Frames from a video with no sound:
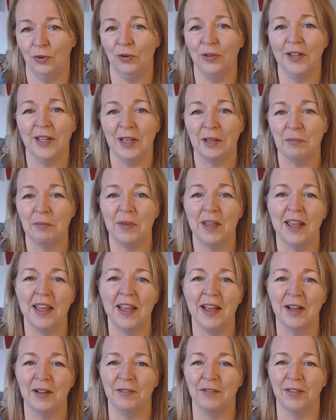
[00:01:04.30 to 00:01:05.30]
like me,
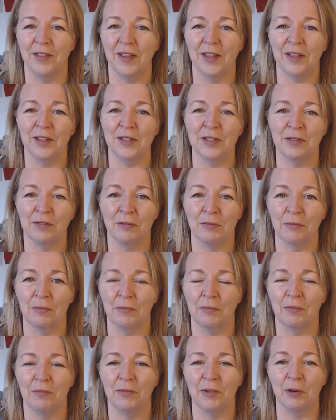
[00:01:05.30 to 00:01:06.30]
have things
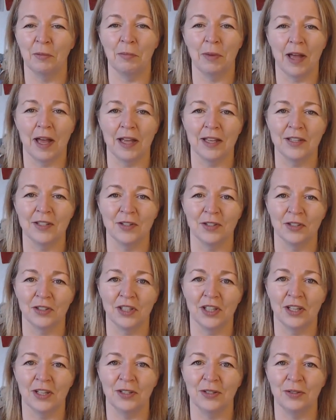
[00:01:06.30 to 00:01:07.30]
from your past, your
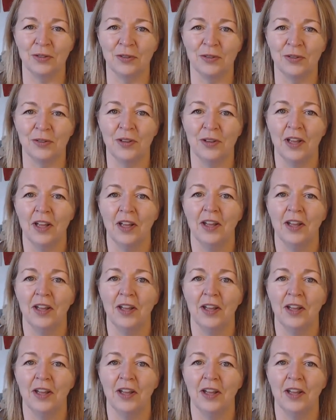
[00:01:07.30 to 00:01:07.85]
childhood,